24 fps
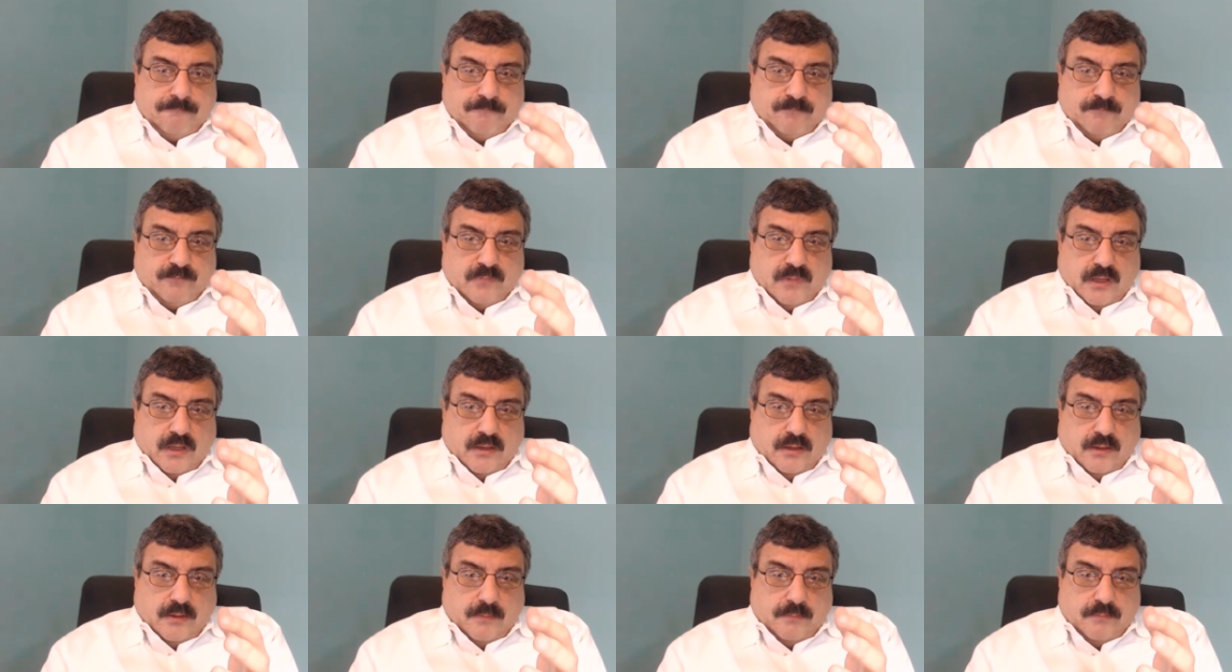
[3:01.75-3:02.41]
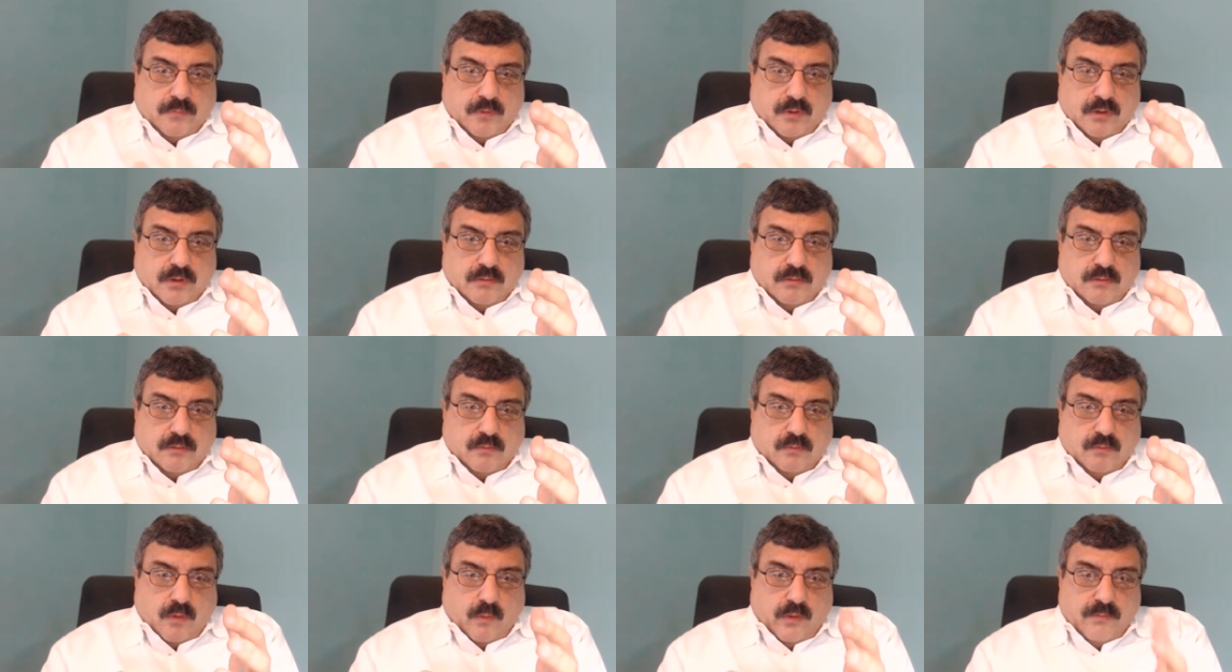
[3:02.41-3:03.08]

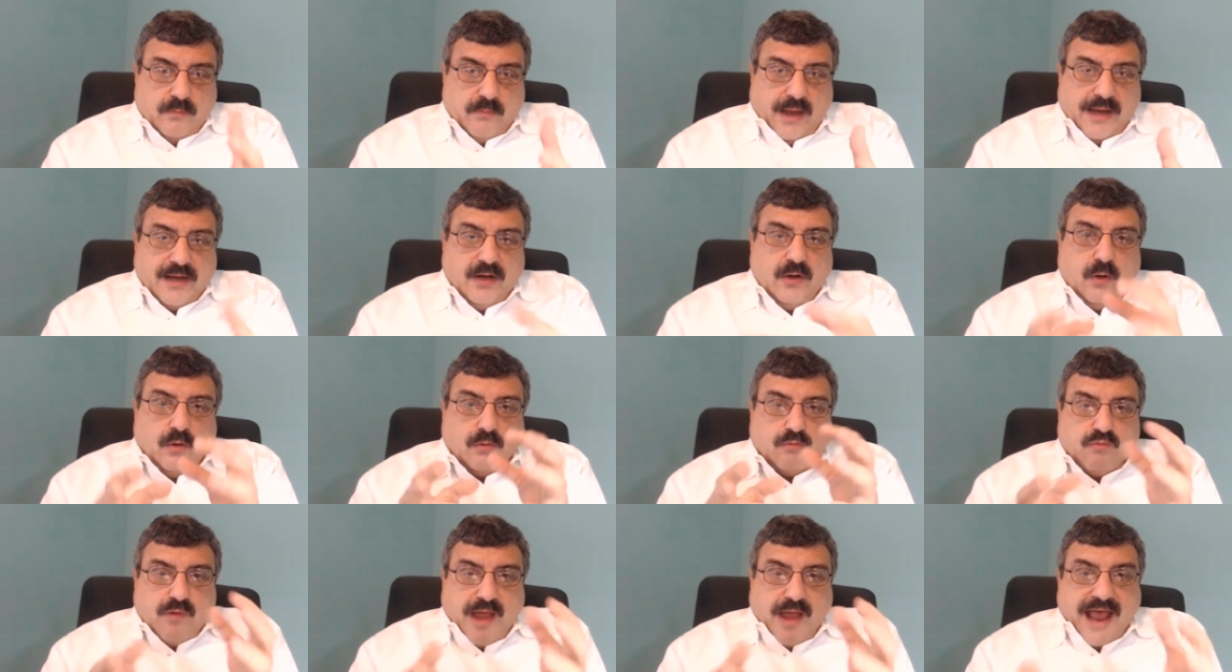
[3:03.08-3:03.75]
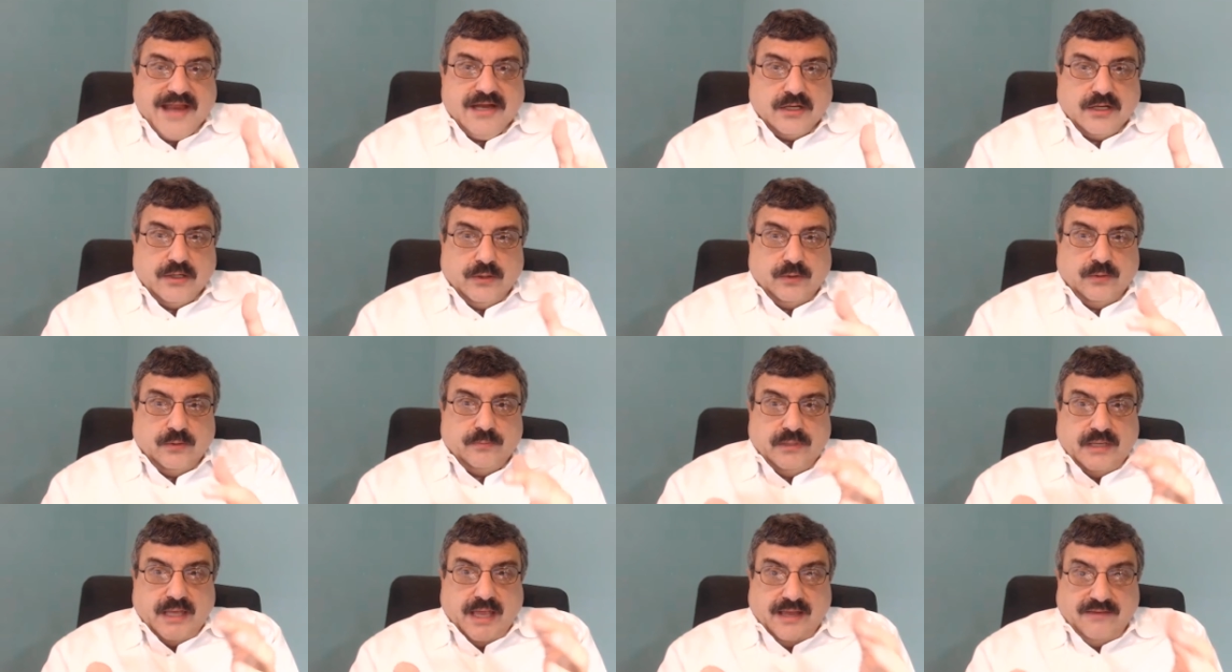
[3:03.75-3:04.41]
what we might call
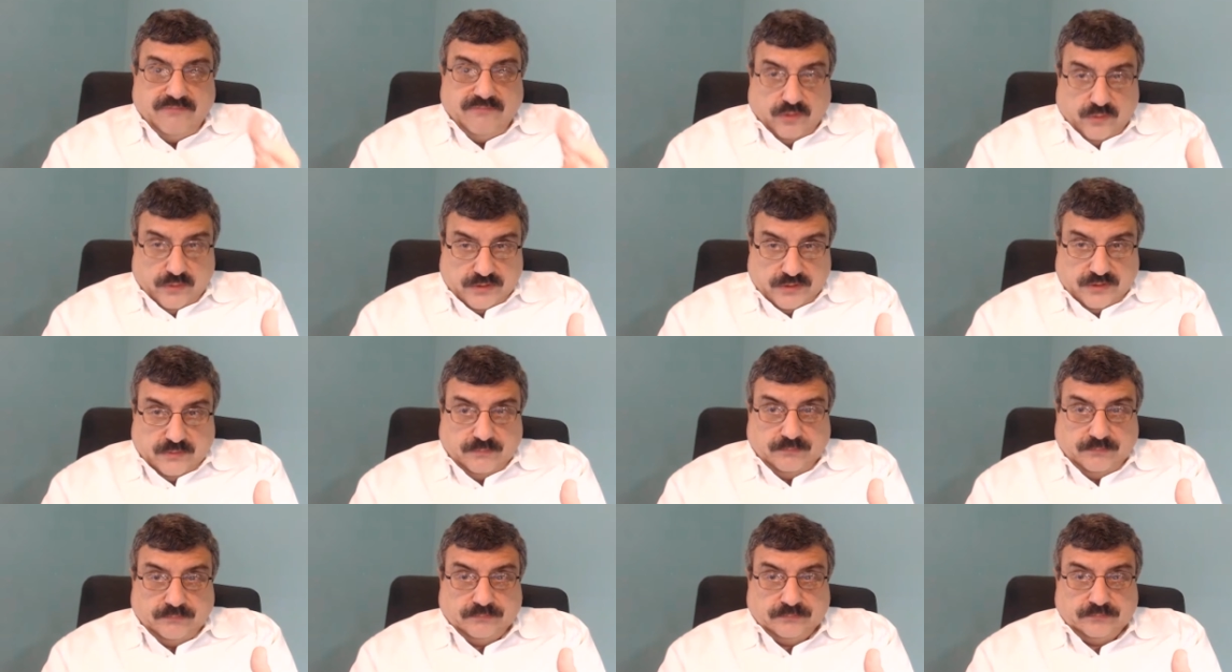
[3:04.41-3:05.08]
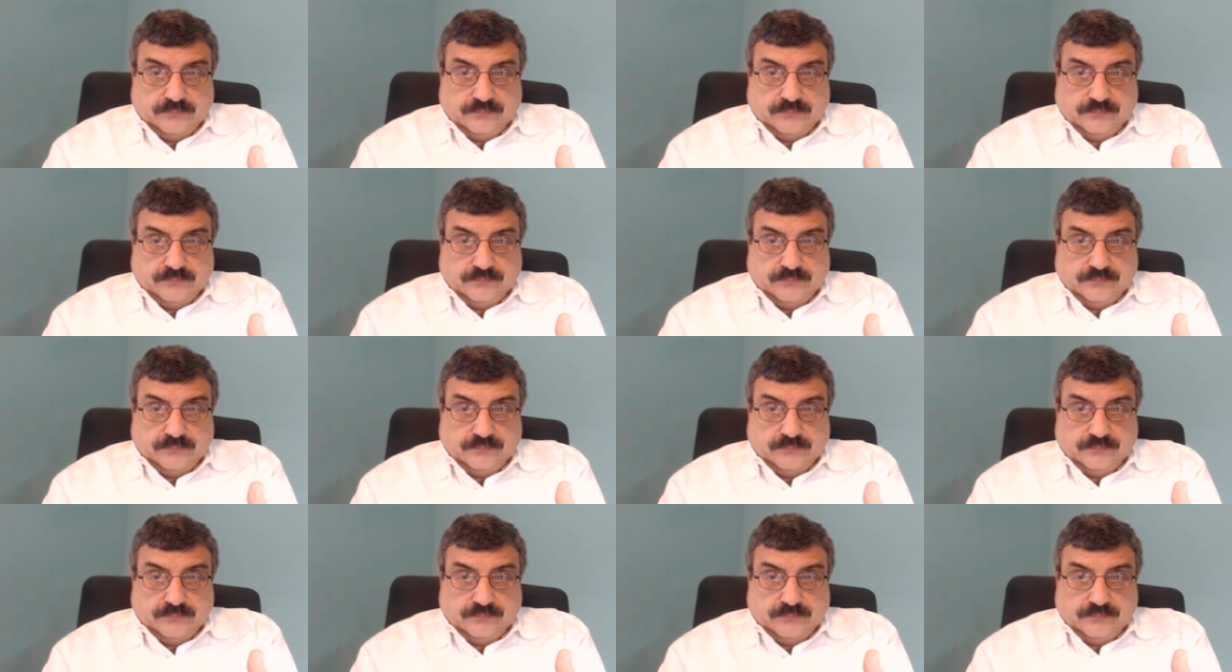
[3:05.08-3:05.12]
radical behaviorism,